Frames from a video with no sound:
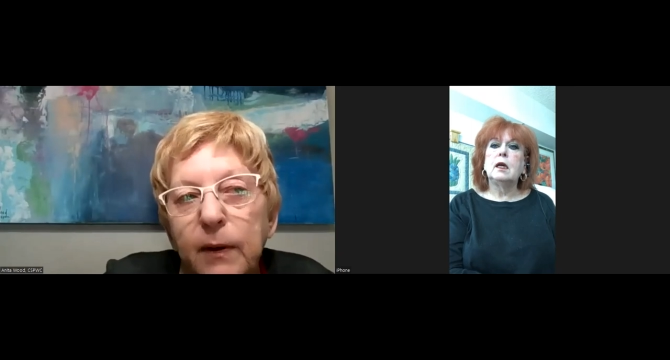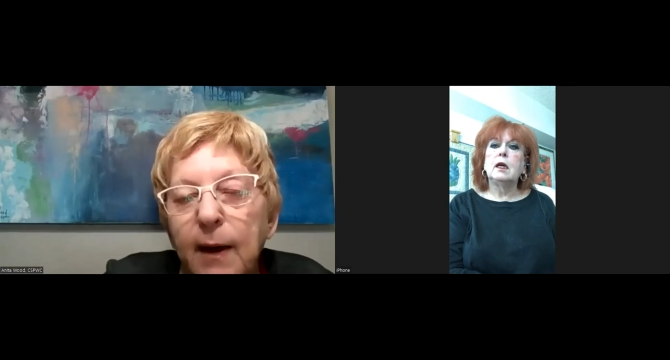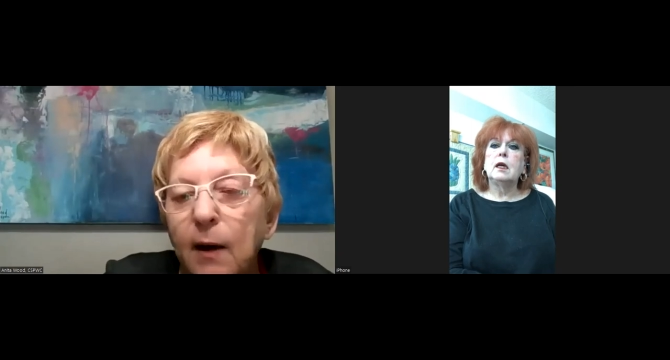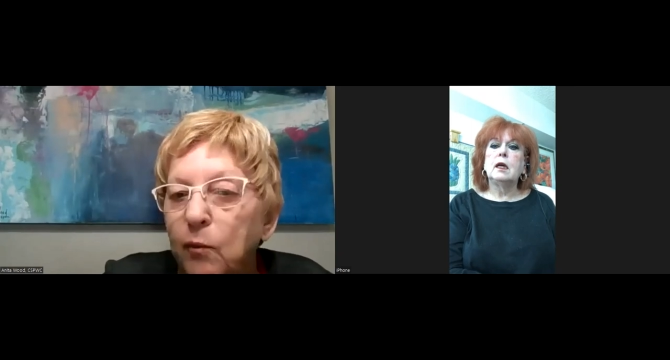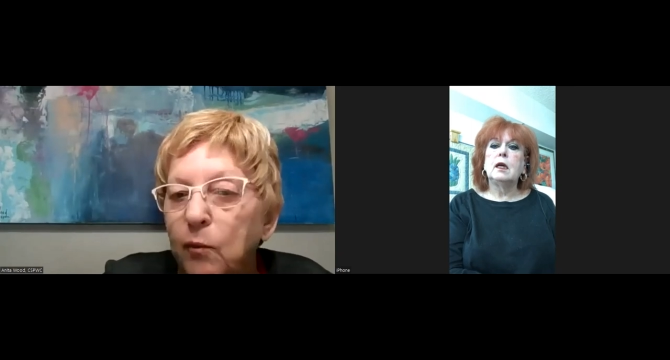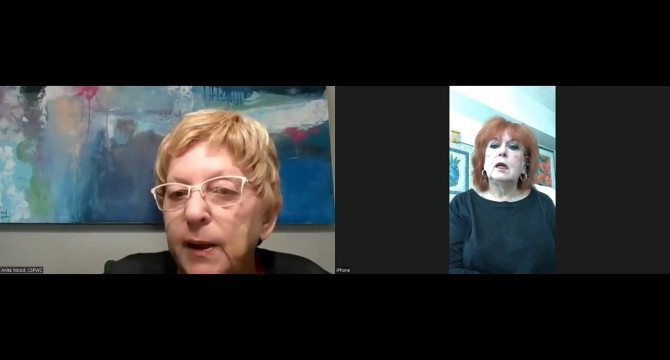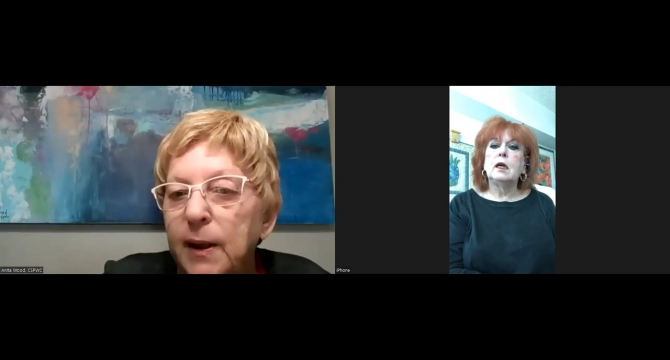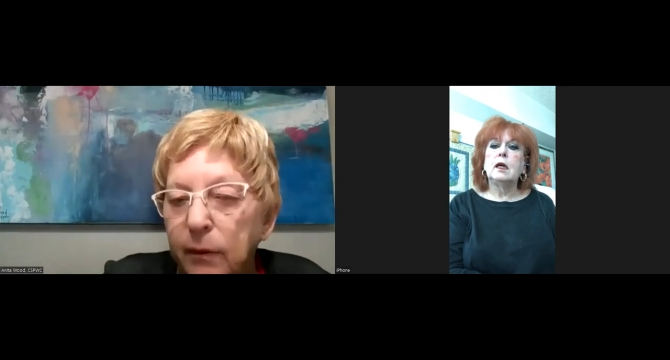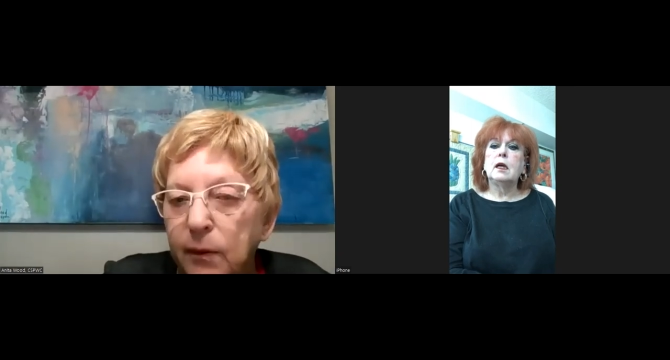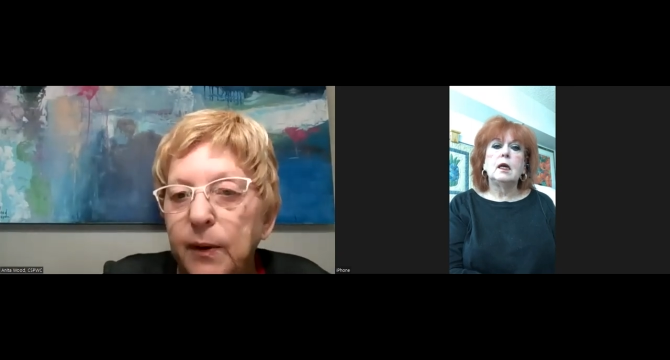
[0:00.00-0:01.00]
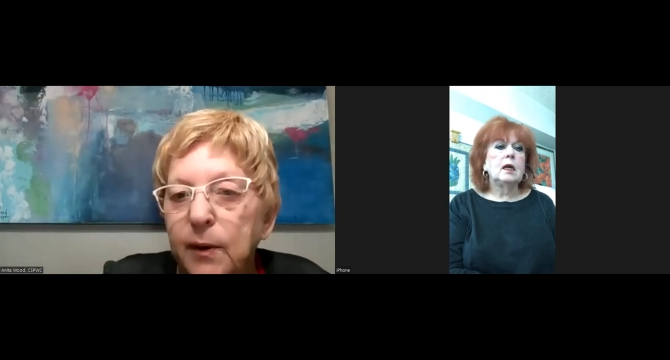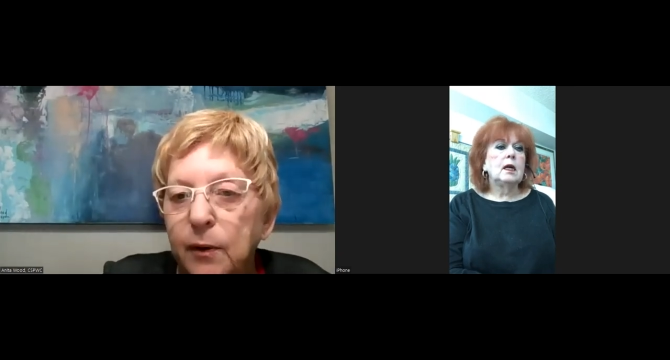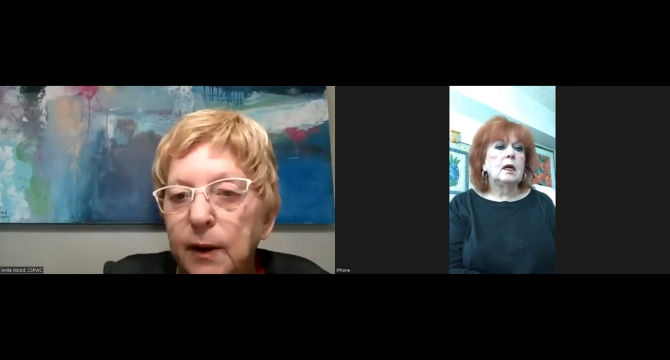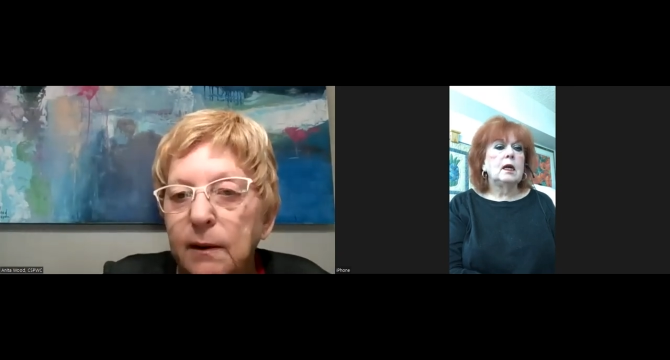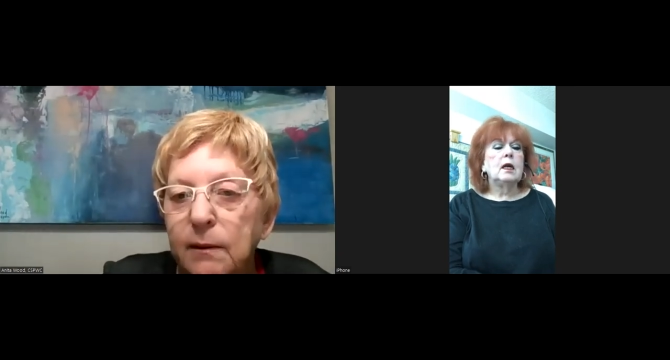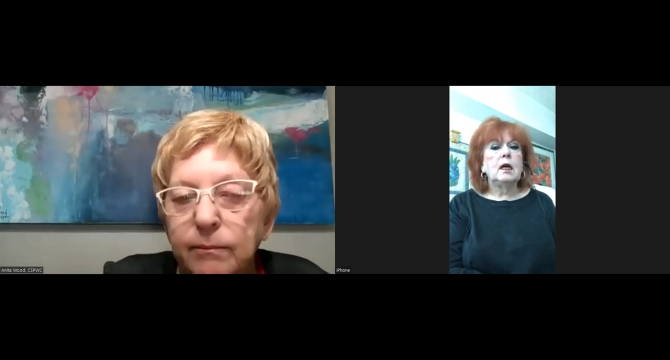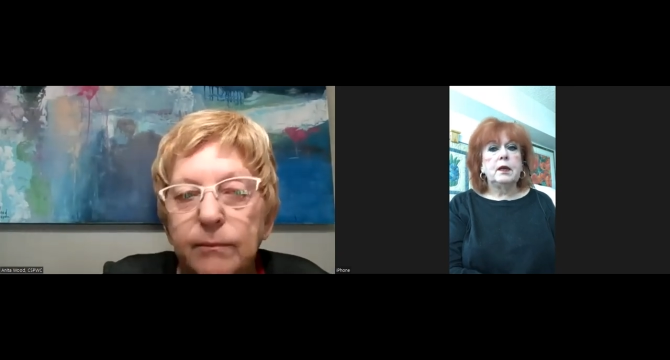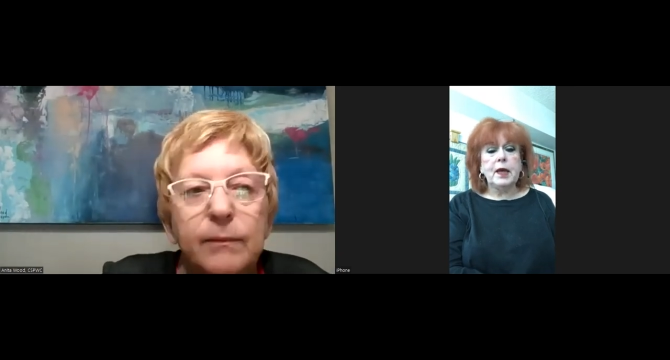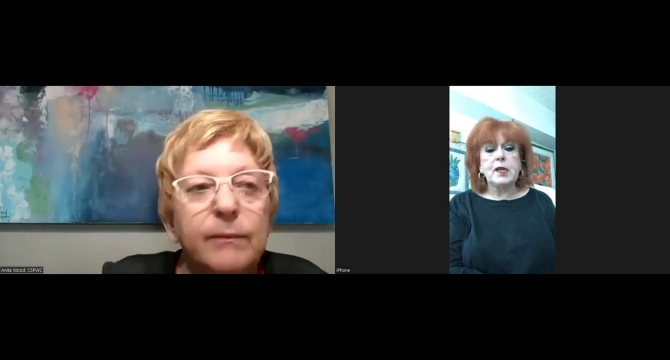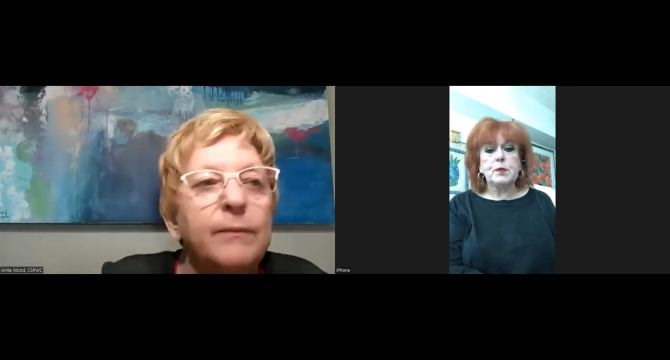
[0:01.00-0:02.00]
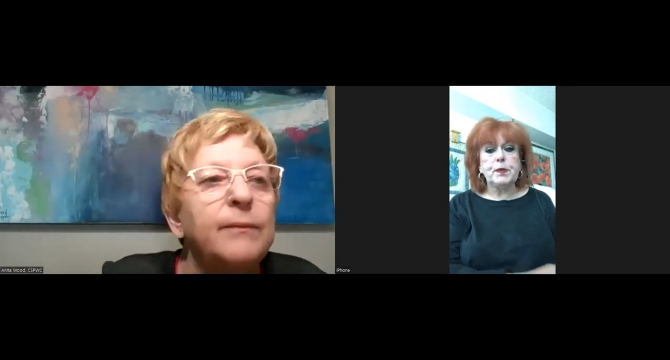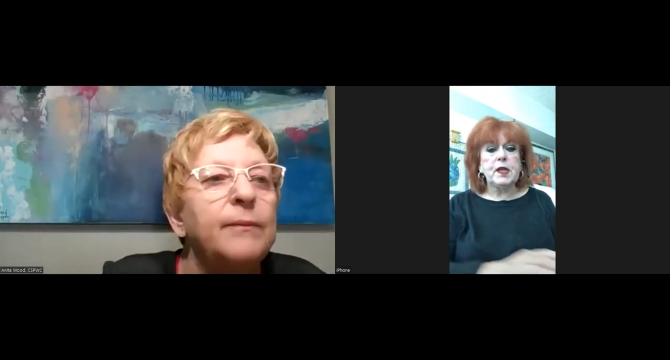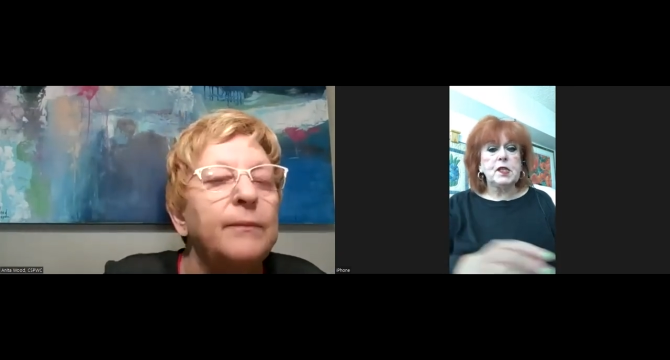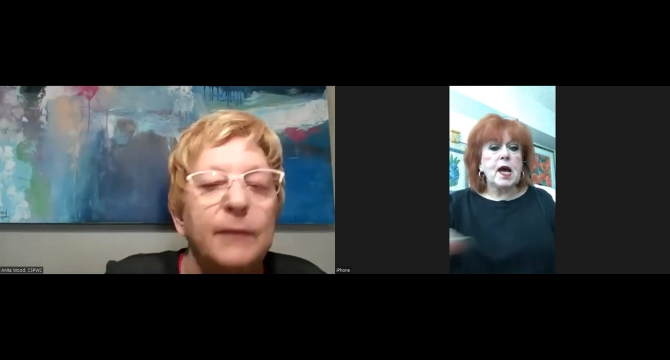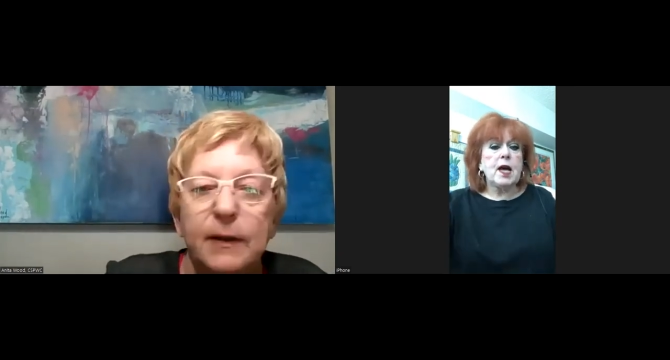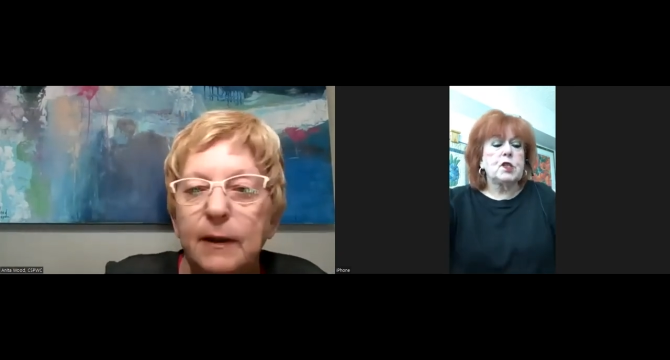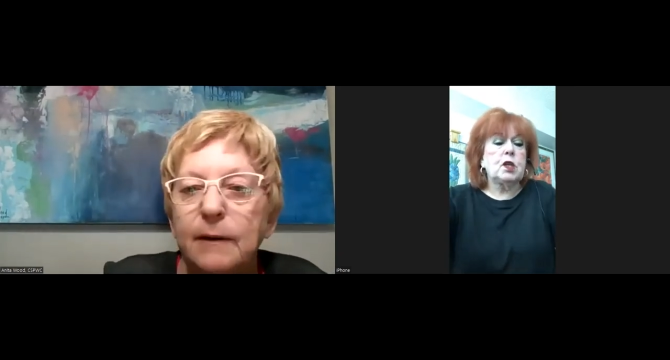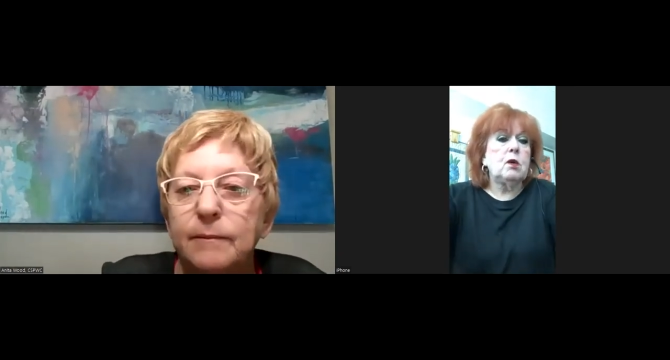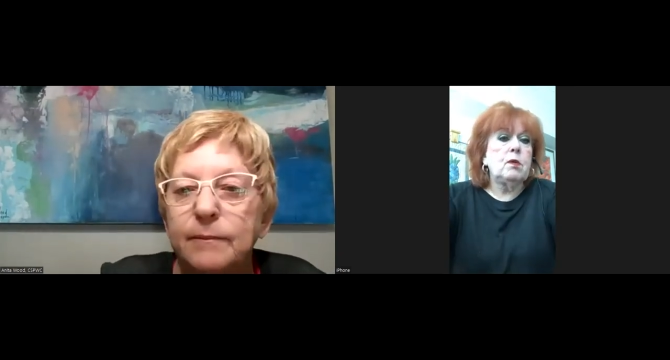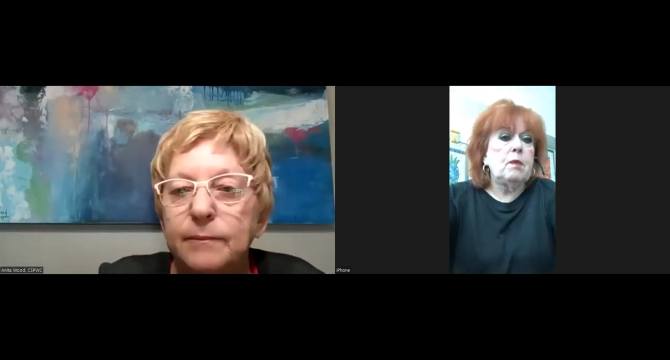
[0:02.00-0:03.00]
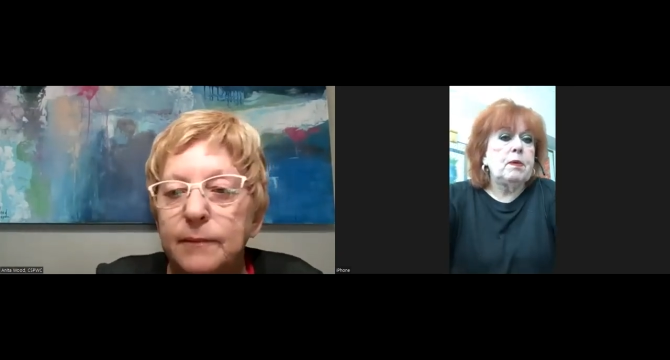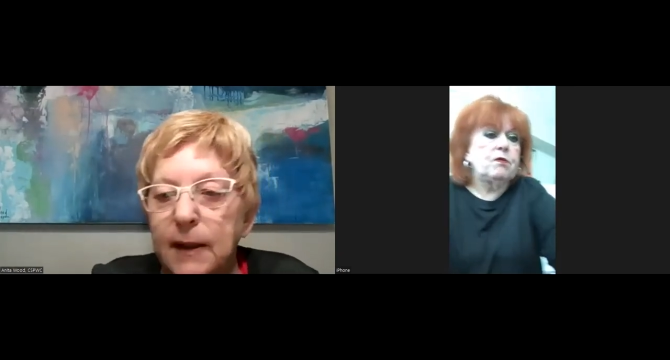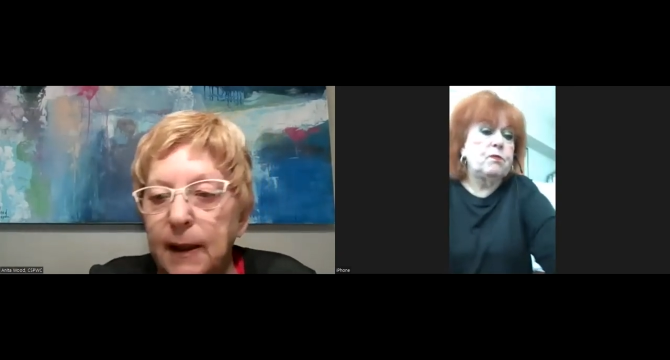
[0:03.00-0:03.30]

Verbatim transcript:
Speaker 1: that will be on the recording.
Speaker 2: Yes, please ask. I'll, I'll be